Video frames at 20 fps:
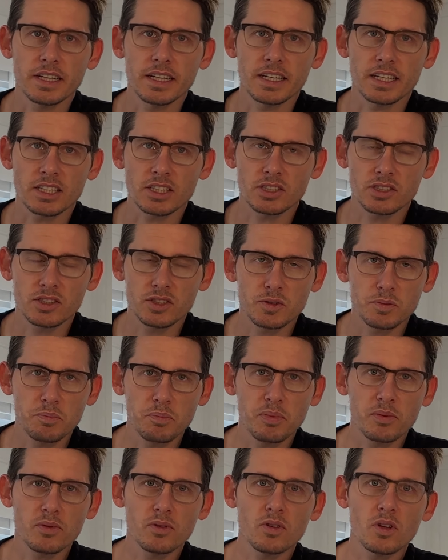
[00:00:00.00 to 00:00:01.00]
it
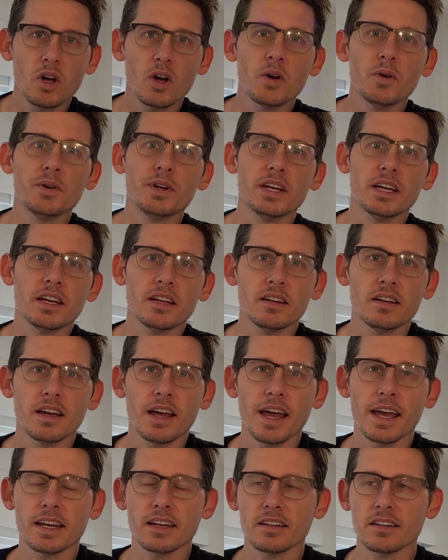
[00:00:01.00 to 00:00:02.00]
exploded
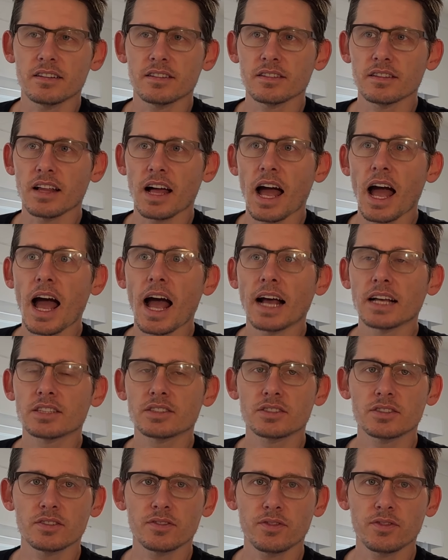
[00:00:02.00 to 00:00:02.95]
and glass